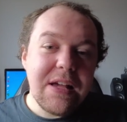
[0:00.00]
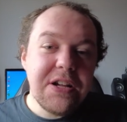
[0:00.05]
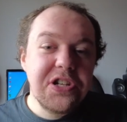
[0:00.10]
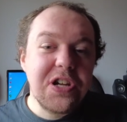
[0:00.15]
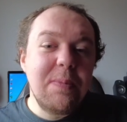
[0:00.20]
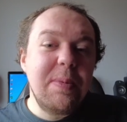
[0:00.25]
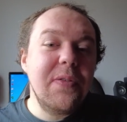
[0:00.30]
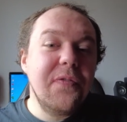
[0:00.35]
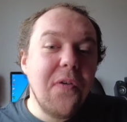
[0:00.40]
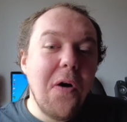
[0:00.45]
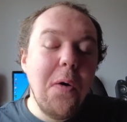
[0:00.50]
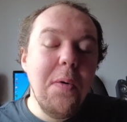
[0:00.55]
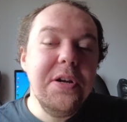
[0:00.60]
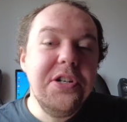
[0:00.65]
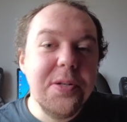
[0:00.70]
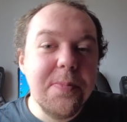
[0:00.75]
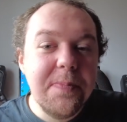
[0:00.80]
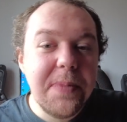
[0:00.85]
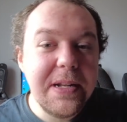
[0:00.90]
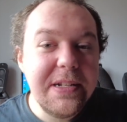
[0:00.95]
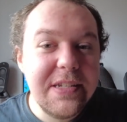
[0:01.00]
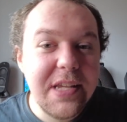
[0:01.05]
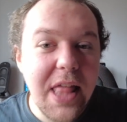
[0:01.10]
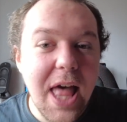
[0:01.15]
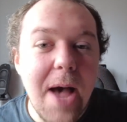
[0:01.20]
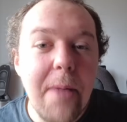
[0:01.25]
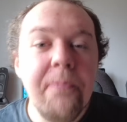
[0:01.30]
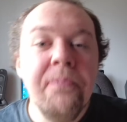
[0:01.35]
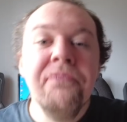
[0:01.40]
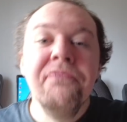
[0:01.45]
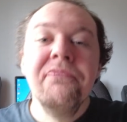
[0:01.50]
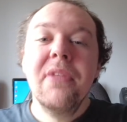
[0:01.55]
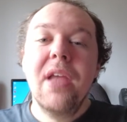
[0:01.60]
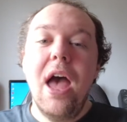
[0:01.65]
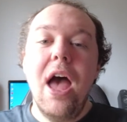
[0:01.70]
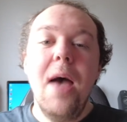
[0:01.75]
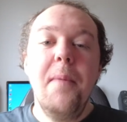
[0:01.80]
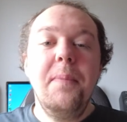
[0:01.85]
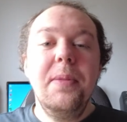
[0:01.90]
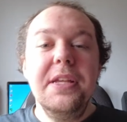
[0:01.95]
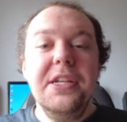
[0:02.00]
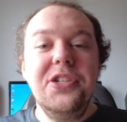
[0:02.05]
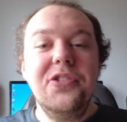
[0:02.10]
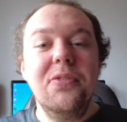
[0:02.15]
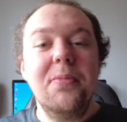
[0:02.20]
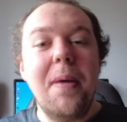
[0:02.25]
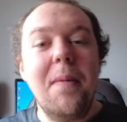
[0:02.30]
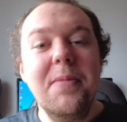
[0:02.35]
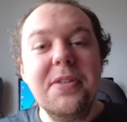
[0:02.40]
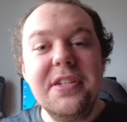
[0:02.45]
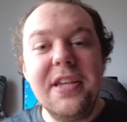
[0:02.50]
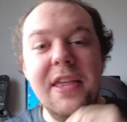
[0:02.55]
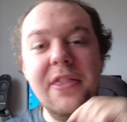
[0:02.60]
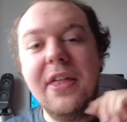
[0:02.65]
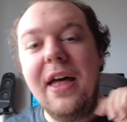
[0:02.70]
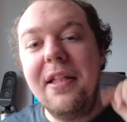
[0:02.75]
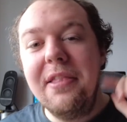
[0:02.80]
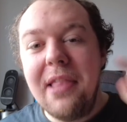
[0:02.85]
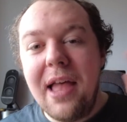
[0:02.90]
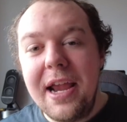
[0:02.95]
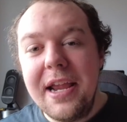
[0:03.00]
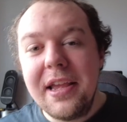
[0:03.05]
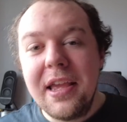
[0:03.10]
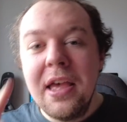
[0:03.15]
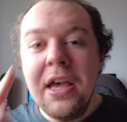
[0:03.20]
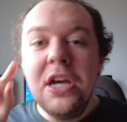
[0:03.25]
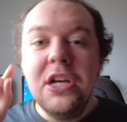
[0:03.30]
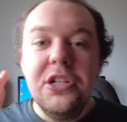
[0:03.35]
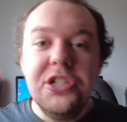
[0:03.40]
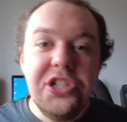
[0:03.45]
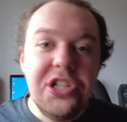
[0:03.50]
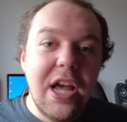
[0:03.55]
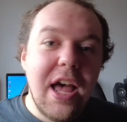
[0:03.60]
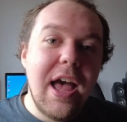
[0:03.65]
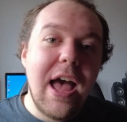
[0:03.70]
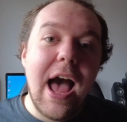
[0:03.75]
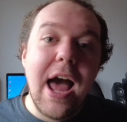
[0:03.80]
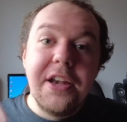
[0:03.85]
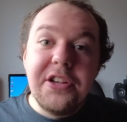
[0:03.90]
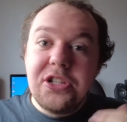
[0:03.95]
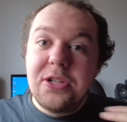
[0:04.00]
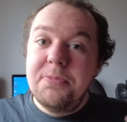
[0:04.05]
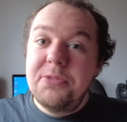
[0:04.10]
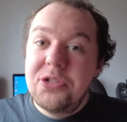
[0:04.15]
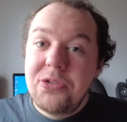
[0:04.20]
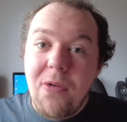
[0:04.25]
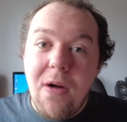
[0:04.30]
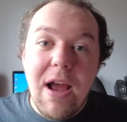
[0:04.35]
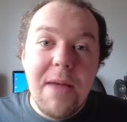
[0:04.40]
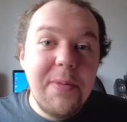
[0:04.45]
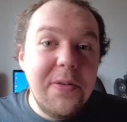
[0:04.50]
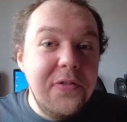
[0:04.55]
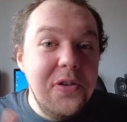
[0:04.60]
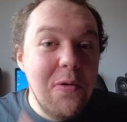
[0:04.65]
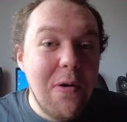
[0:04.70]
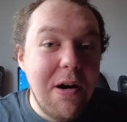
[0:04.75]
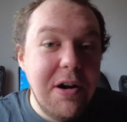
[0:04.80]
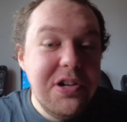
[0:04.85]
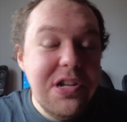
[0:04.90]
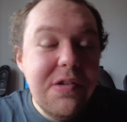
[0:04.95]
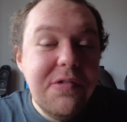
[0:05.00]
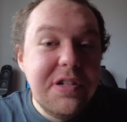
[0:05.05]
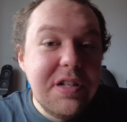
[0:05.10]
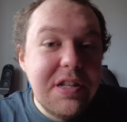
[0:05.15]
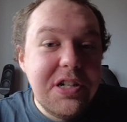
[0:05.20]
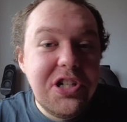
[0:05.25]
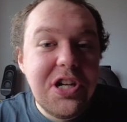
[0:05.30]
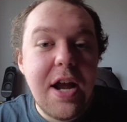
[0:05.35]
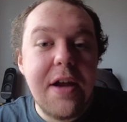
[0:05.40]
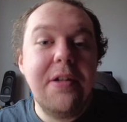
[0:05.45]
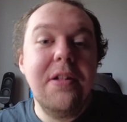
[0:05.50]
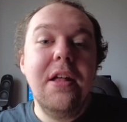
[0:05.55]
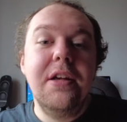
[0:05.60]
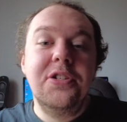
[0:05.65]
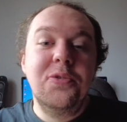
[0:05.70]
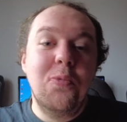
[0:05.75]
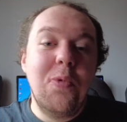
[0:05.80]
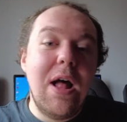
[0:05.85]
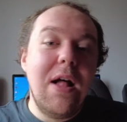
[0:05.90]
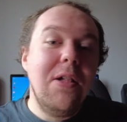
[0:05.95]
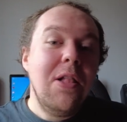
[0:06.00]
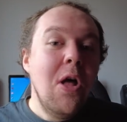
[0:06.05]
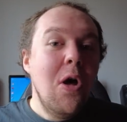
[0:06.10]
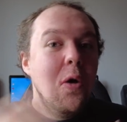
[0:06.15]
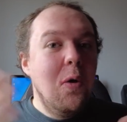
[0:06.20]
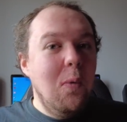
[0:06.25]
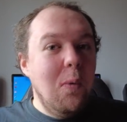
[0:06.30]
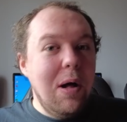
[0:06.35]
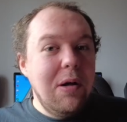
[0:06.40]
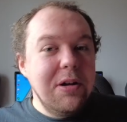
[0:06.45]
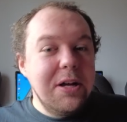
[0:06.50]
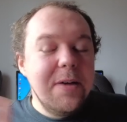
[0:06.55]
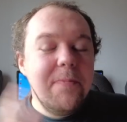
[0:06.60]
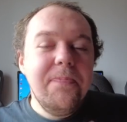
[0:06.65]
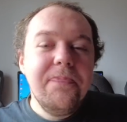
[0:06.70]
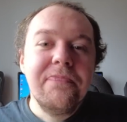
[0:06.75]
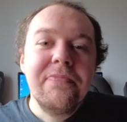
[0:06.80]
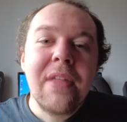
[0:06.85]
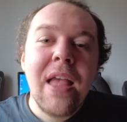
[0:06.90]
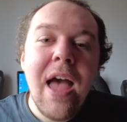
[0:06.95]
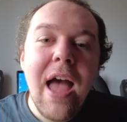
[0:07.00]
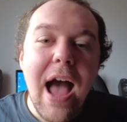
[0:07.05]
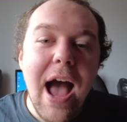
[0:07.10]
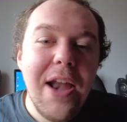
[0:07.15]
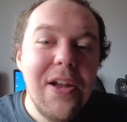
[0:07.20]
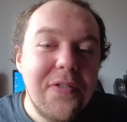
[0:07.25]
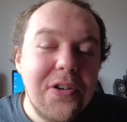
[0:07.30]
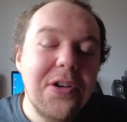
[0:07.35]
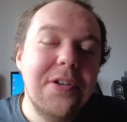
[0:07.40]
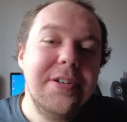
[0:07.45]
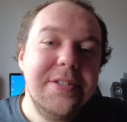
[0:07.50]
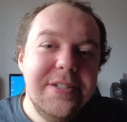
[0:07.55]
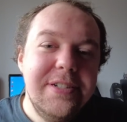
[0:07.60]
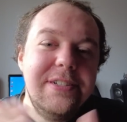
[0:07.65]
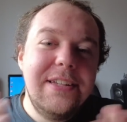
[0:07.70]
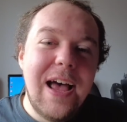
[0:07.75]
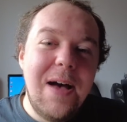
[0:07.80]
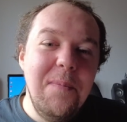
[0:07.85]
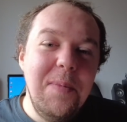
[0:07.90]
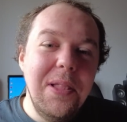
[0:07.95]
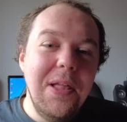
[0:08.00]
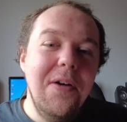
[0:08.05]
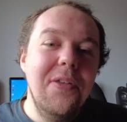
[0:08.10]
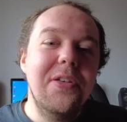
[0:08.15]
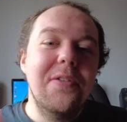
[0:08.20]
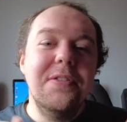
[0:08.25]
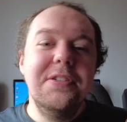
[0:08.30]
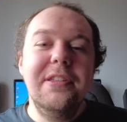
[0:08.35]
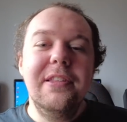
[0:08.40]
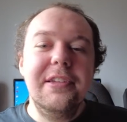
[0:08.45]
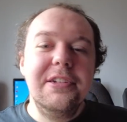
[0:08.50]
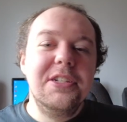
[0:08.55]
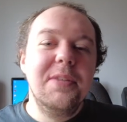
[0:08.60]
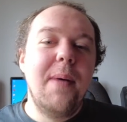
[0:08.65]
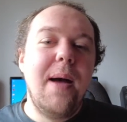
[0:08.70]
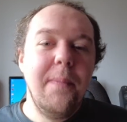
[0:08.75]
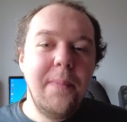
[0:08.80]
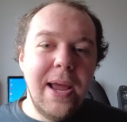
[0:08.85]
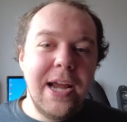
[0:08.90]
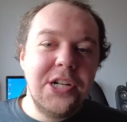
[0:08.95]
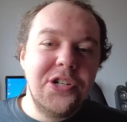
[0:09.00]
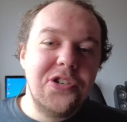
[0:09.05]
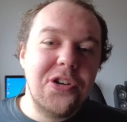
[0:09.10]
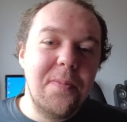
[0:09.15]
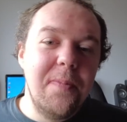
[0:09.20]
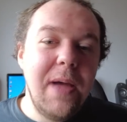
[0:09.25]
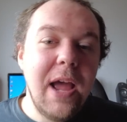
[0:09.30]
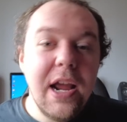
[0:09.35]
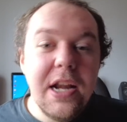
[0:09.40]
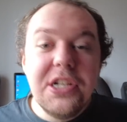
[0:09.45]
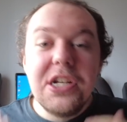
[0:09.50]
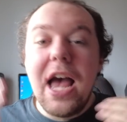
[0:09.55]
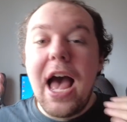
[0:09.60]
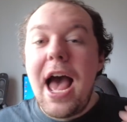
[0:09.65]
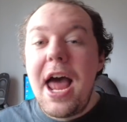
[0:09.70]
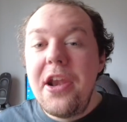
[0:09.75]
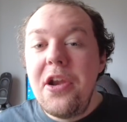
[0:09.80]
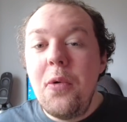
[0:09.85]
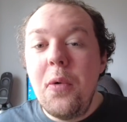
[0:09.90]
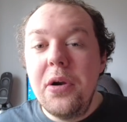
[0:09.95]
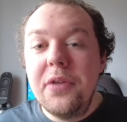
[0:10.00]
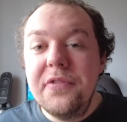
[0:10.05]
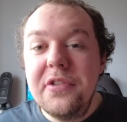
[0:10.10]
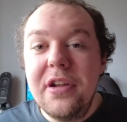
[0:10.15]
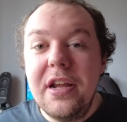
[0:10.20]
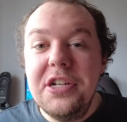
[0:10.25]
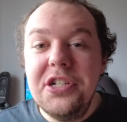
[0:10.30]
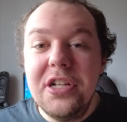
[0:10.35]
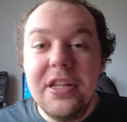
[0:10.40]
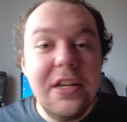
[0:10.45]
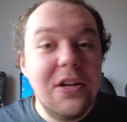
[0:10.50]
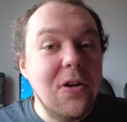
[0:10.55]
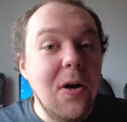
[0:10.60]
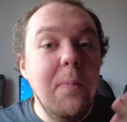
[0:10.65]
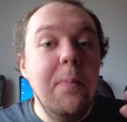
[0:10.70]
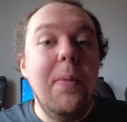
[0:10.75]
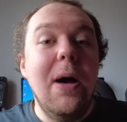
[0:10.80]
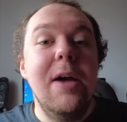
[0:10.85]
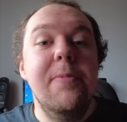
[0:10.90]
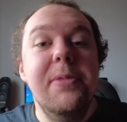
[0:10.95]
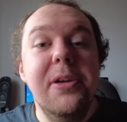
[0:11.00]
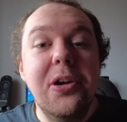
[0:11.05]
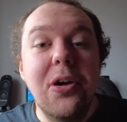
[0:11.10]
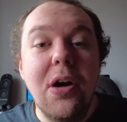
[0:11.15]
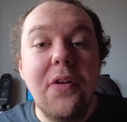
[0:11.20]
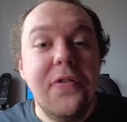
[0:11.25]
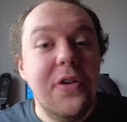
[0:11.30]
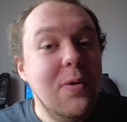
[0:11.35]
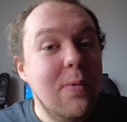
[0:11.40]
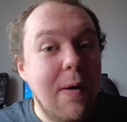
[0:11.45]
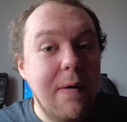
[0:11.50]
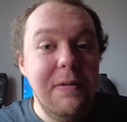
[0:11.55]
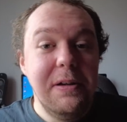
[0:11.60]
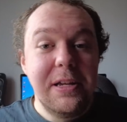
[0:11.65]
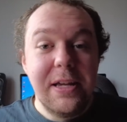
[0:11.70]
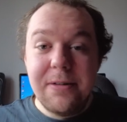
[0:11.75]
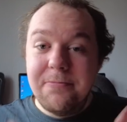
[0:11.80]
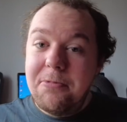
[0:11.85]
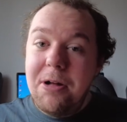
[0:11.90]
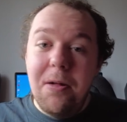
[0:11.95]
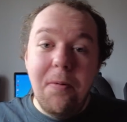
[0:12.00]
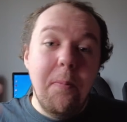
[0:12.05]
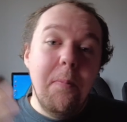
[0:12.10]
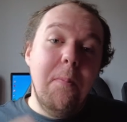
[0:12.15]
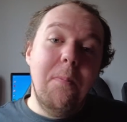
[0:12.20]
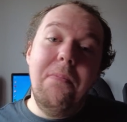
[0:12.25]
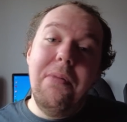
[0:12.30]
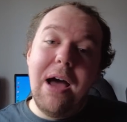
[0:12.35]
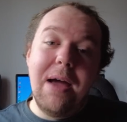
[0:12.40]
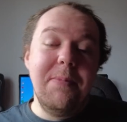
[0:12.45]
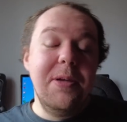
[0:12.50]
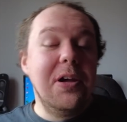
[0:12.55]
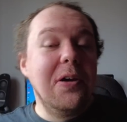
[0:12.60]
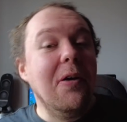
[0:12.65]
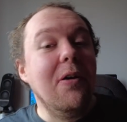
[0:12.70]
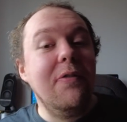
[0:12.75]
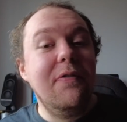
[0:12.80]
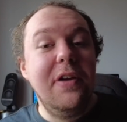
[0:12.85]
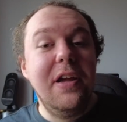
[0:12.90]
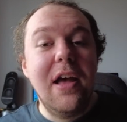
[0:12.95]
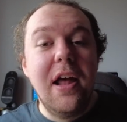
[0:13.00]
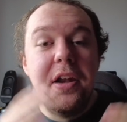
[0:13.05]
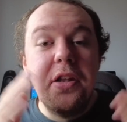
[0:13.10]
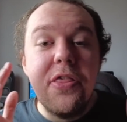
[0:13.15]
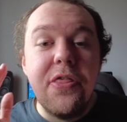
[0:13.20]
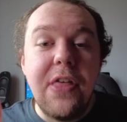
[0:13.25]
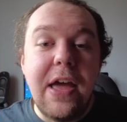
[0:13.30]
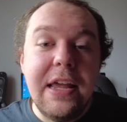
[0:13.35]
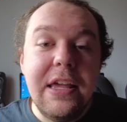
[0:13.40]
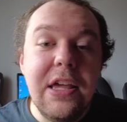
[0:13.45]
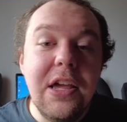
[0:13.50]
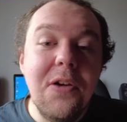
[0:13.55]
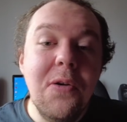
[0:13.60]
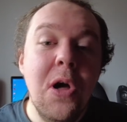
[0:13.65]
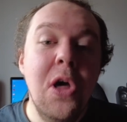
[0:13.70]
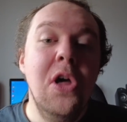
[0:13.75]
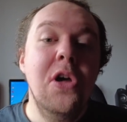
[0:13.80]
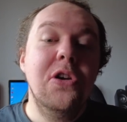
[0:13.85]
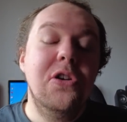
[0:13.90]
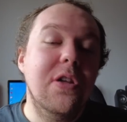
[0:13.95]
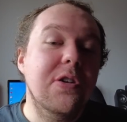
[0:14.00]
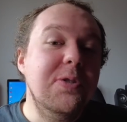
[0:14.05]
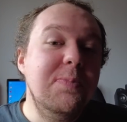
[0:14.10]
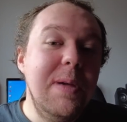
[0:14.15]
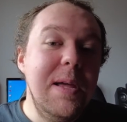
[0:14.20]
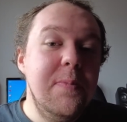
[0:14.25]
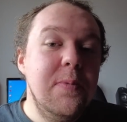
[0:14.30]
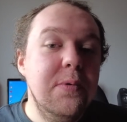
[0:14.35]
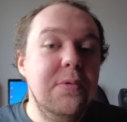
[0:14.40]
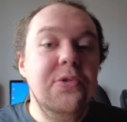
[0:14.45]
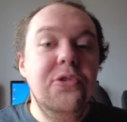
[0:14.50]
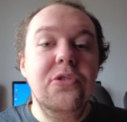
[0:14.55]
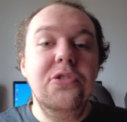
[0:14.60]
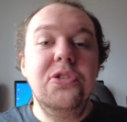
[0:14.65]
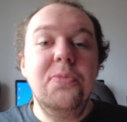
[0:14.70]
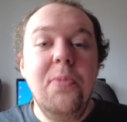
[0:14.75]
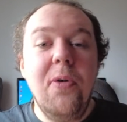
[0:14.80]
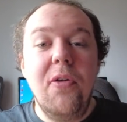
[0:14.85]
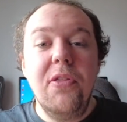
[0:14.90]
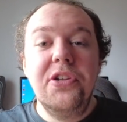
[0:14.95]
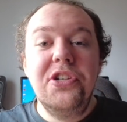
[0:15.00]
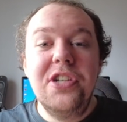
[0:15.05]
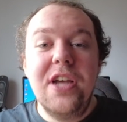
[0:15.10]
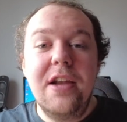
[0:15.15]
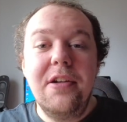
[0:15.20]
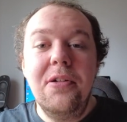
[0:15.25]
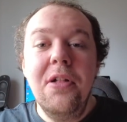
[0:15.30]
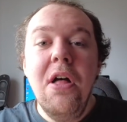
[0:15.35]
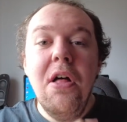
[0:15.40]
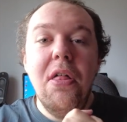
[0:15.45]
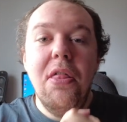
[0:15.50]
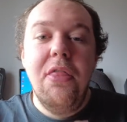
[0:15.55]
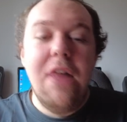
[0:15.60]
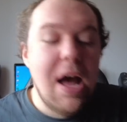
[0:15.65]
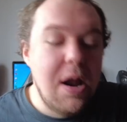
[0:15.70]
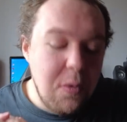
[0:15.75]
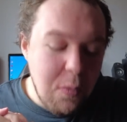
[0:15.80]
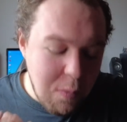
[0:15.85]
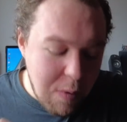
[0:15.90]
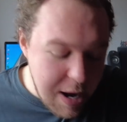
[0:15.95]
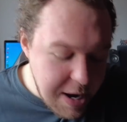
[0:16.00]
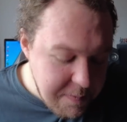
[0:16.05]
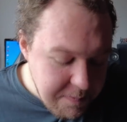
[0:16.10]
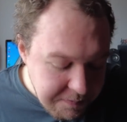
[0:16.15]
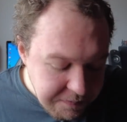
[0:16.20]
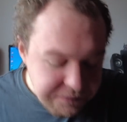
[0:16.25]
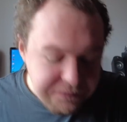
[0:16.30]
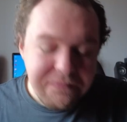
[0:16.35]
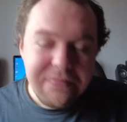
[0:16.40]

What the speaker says: So before we jump into that, please do remember to hit that like, share, and subscribe if you are new to the channel as well. Welcome. And of course, down below there is a link to my Patreon page and a one-off donation link called Buy Me a Coffee, where you can, well, buy me a coffee. And thank you to those people who do support the channel that way.